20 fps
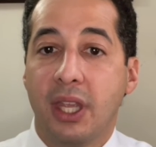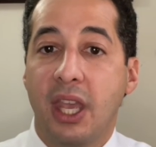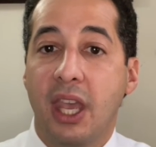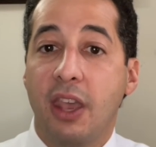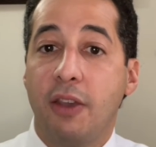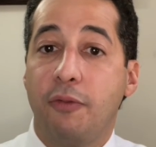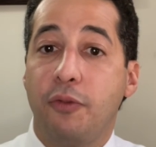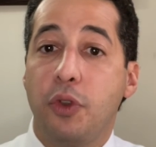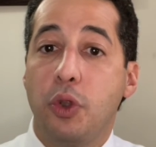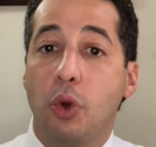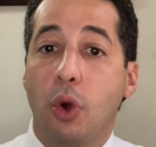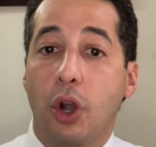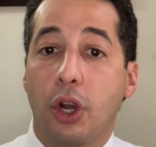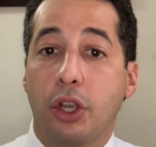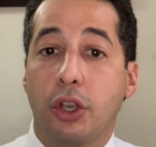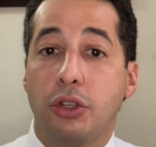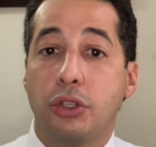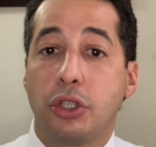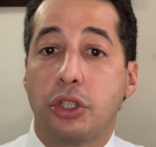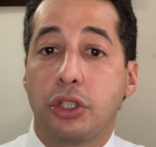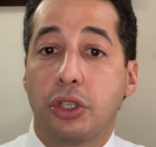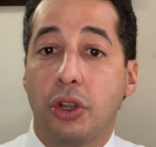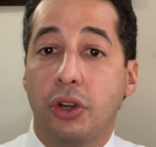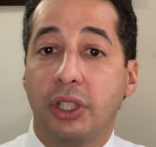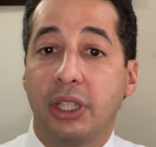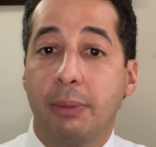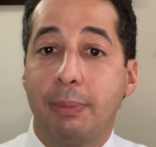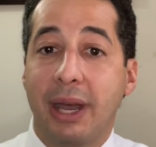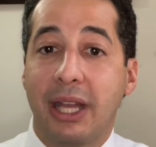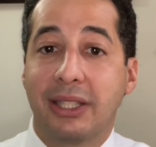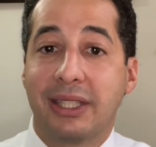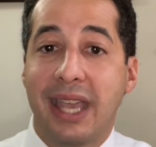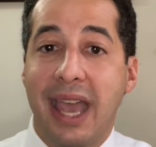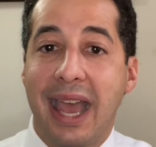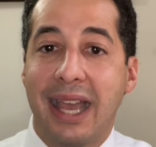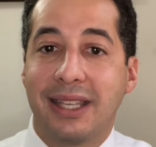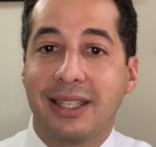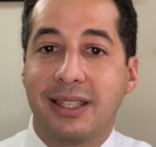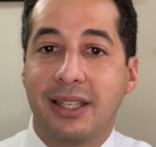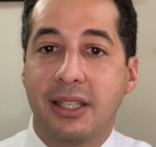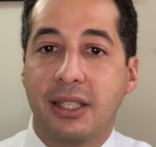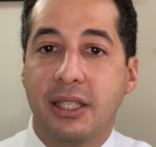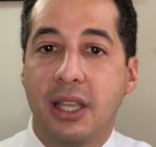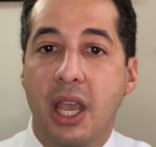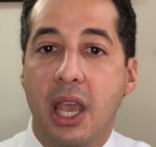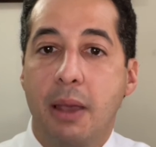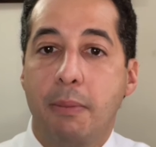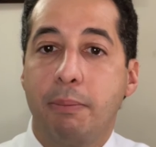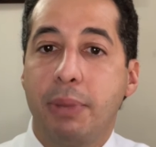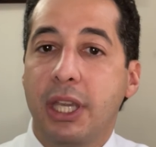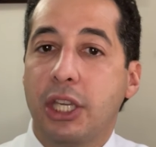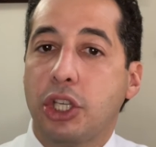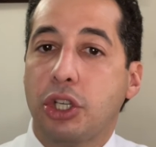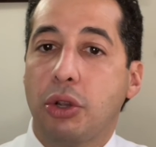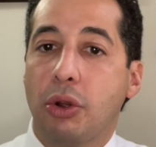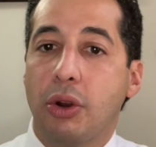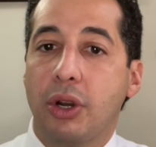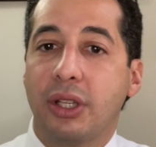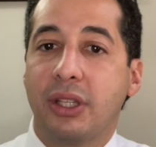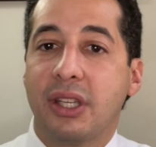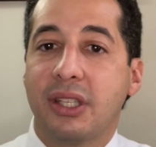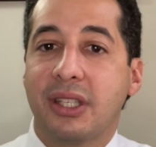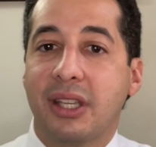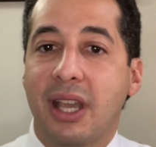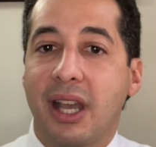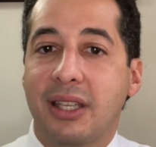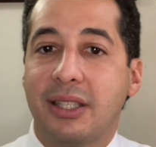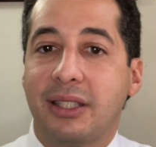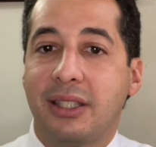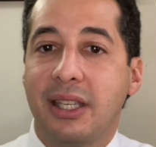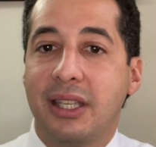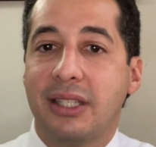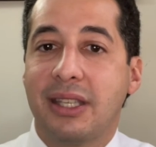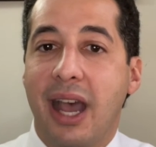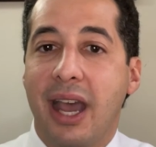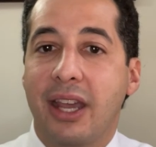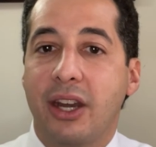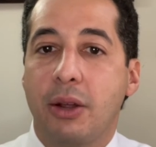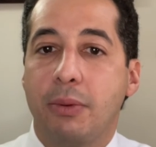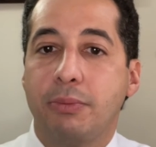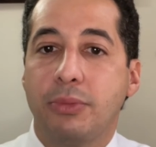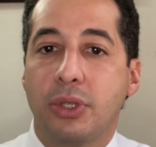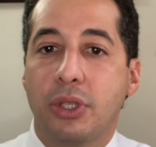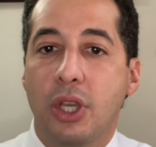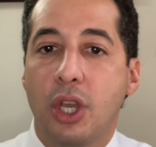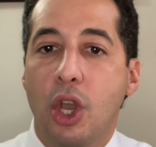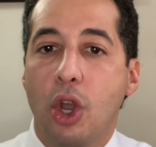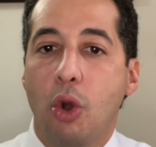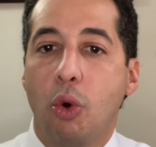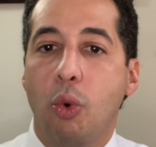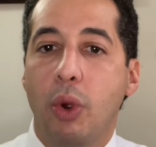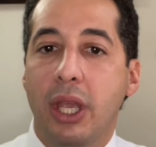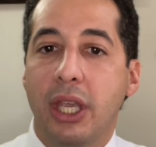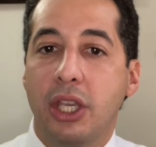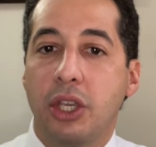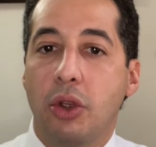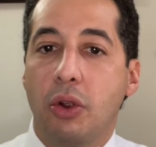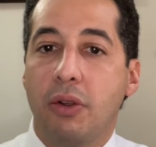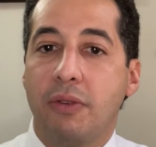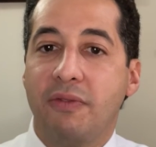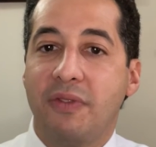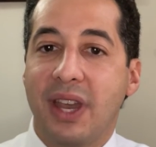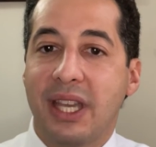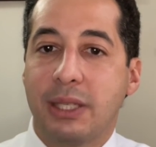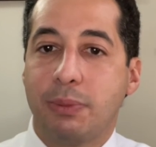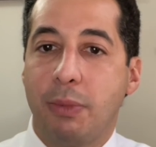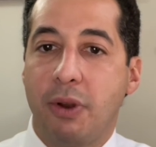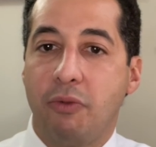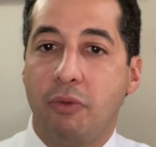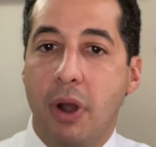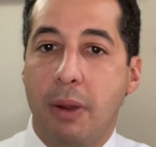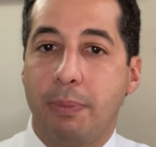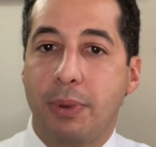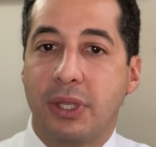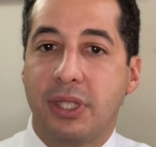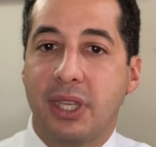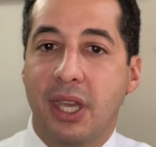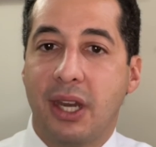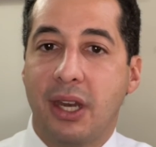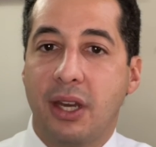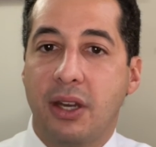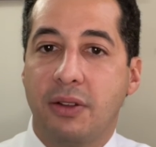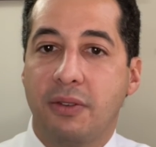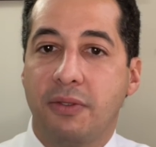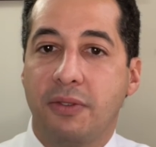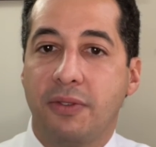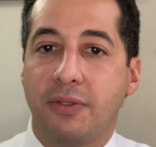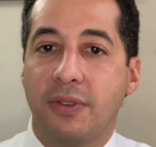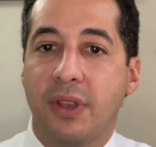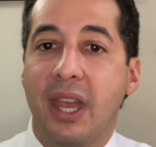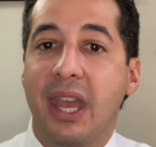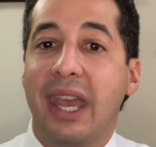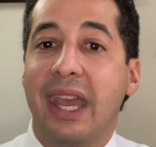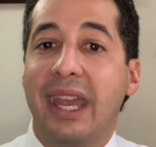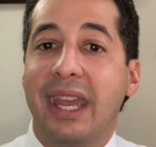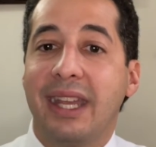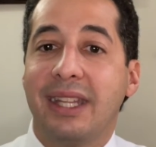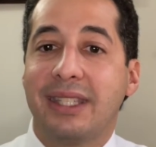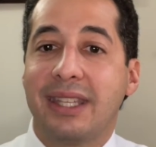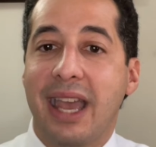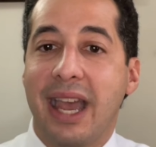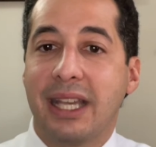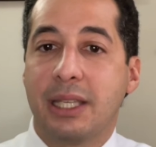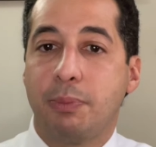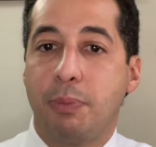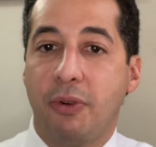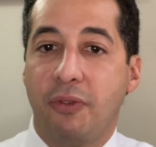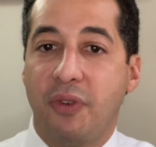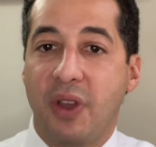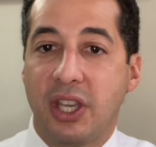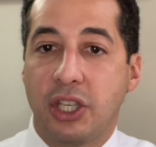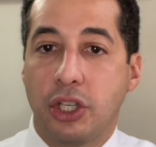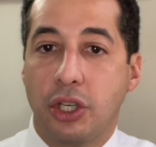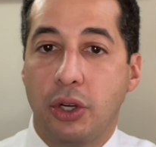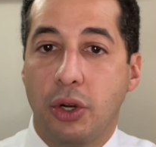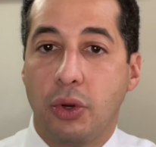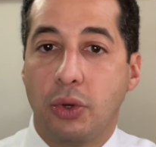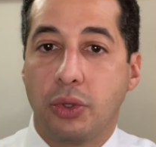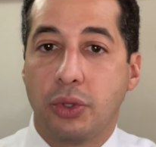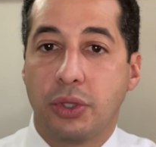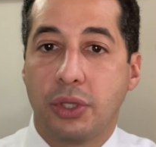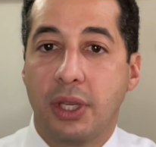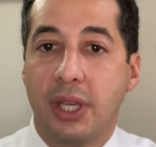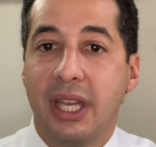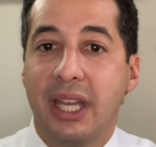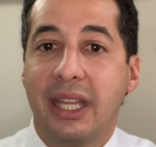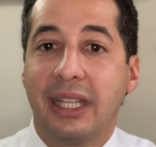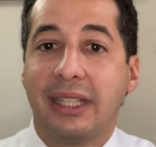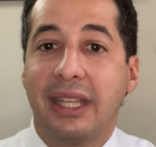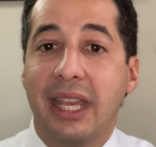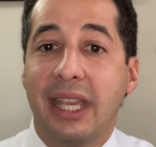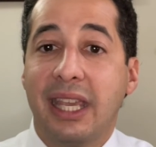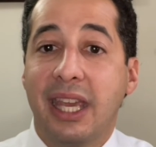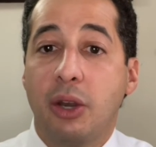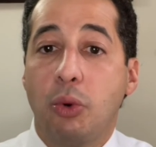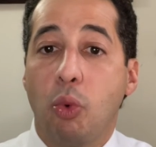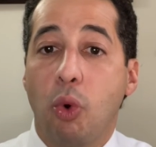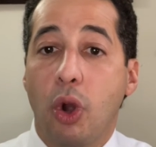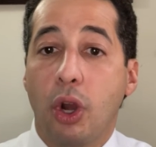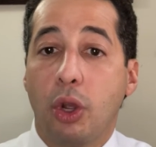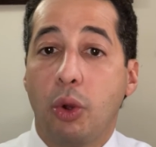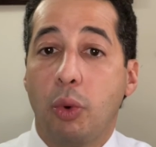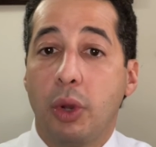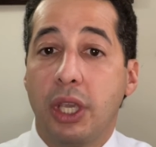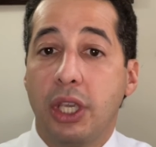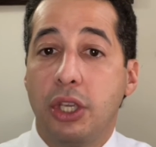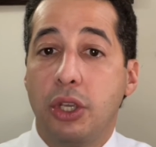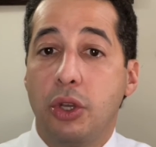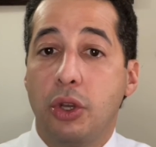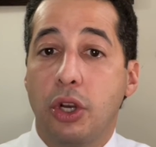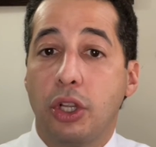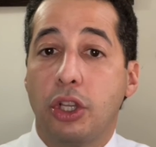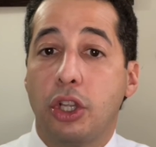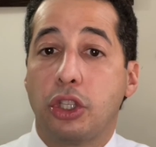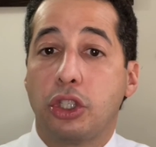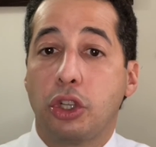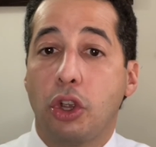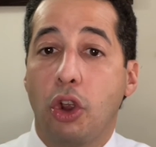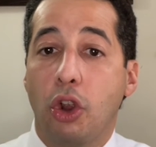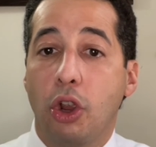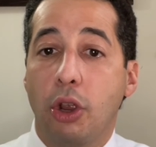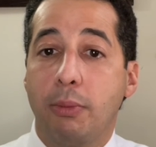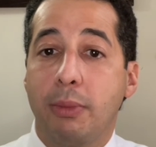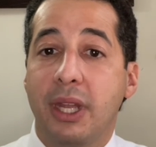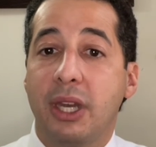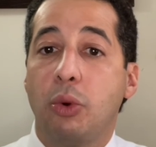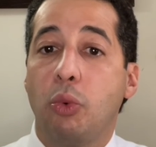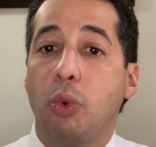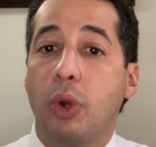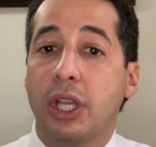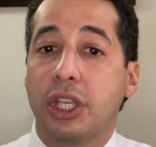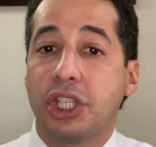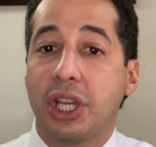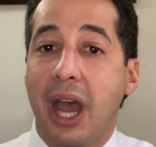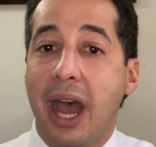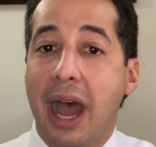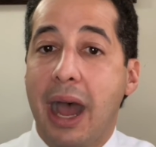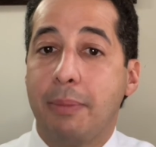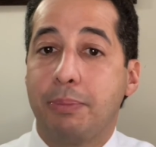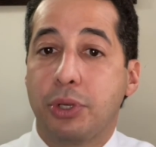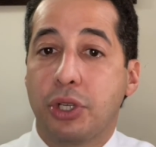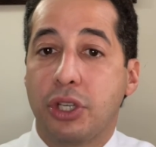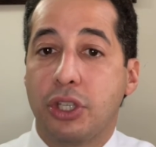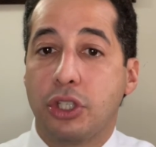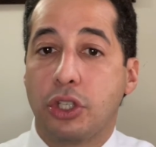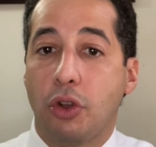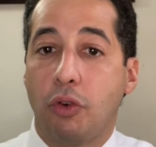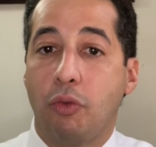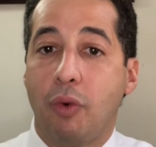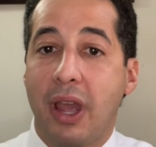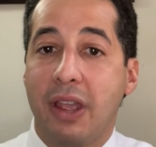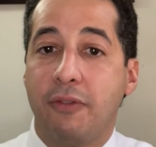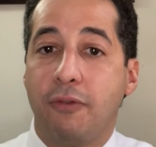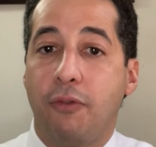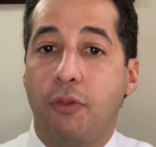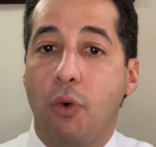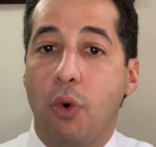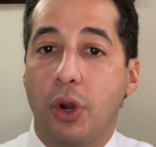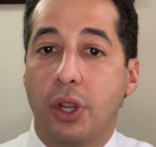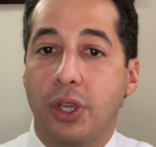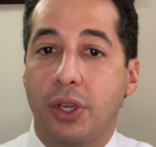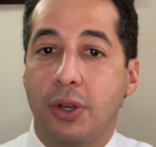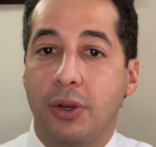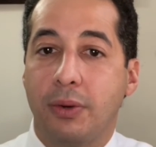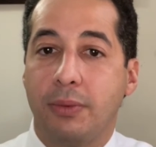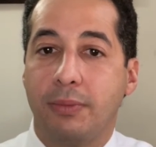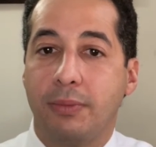If you are concerned about taxes, be sure to discuss these items with your investment representative and tax professionals. They can work with you to determine which options are right for you.